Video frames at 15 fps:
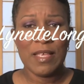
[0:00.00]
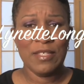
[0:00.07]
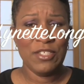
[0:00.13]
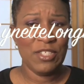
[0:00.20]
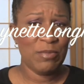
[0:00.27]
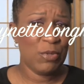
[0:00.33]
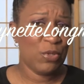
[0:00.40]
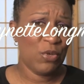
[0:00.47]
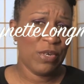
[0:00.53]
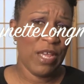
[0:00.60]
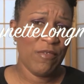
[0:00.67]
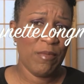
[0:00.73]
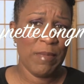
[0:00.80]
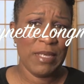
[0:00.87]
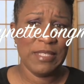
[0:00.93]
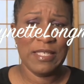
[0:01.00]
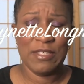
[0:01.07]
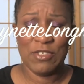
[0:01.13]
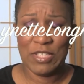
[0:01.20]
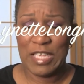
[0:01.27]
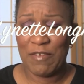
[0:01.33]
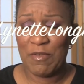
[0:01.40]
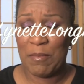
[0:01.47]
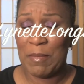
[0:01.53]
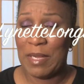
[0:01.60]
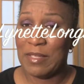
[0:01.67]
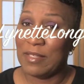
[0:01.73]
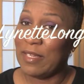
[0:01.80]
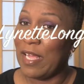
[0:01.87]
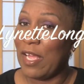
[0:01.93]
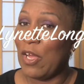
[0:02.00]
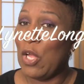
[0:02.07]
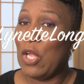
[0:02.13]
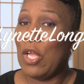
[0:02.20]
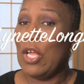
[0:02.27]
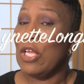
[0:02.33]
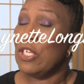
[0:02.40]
She's been doing that for about six or seven months now.